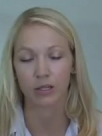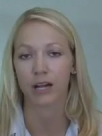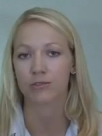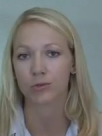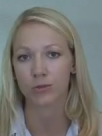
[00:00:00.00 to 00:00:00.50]
A lot
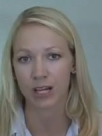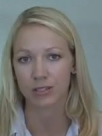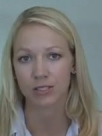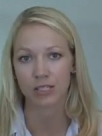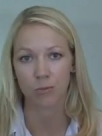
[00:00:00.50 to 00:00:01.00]
of schools
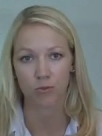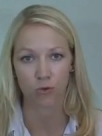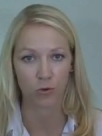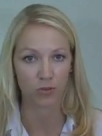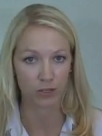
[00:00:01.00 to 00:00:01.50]
ask some
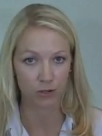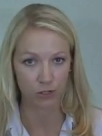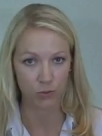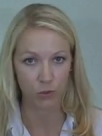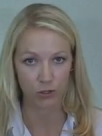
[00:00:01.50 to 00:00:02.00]
form of
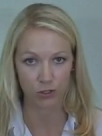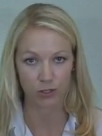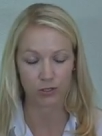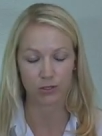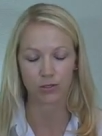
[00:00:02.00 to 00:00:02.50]
leadership
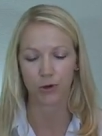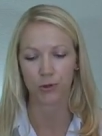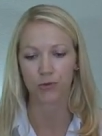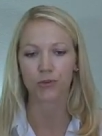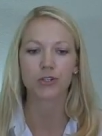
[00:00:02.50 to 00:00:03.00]
questions. So,
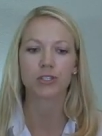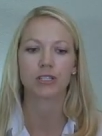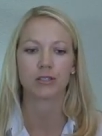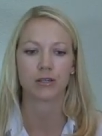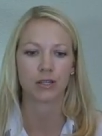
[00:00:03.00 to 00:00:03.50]
the first
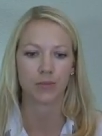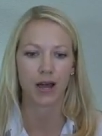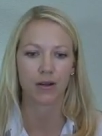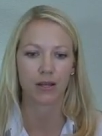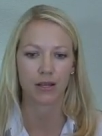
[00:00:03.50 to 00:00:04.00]
thing to think
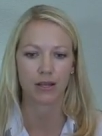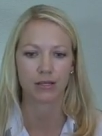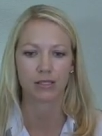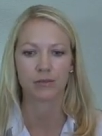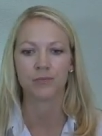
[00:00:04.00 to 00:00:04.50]
about
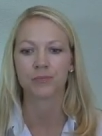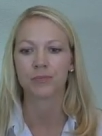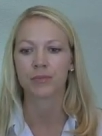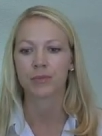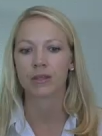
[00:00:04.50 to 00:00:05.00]
is
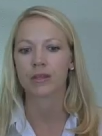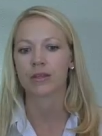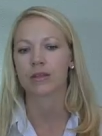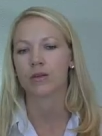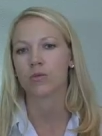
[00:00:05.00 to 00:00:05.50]

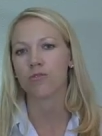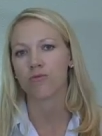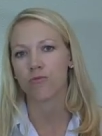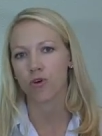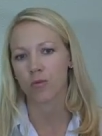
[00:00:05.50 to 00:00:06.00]
what
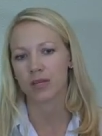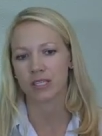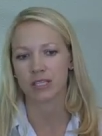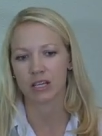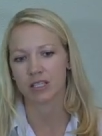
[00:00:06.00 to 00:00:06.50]
form is
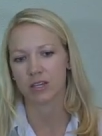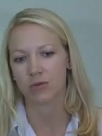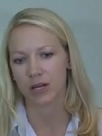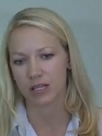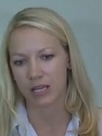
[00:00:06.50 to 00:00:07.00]
this essay
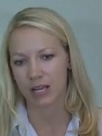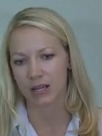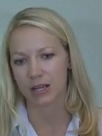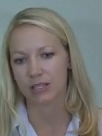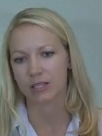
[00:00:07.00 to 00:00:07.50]
going to
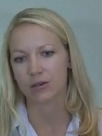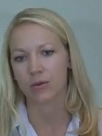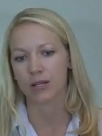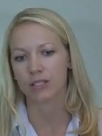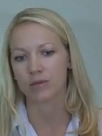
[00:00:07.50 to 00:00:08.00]
take? Is it
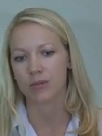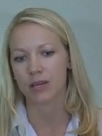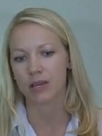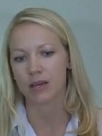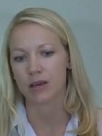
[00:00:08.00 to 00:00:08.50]
going to
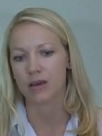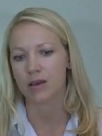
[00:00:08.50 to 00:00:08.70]
be